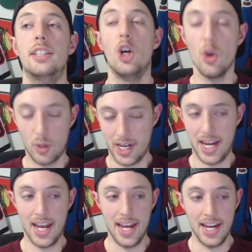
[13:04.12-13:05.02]

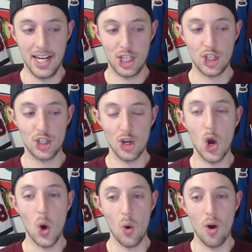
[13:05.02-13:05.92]
Okay,
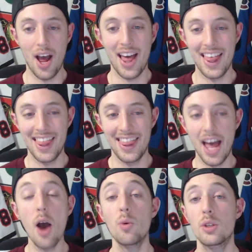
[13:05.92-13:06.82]
so
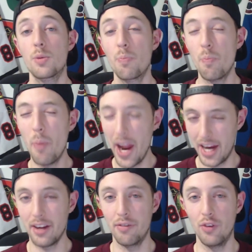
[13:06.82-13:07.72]
that was
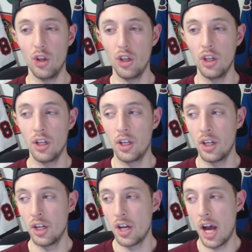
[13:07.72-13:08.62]
painful.
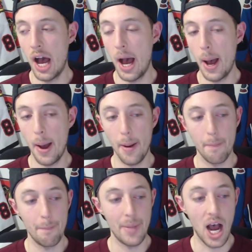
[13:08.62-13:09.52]

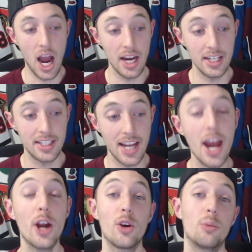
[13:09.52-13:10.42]
Um, I did
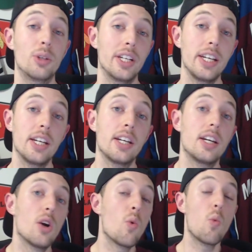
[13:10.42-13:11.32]
terribly.
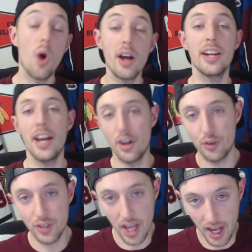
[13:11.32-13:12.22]
one out
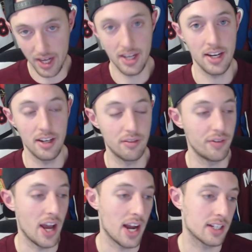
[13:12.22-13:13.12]
of ten, in
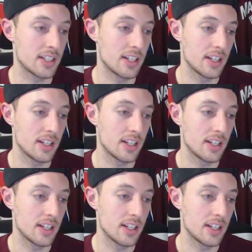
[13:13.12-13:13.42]
fact.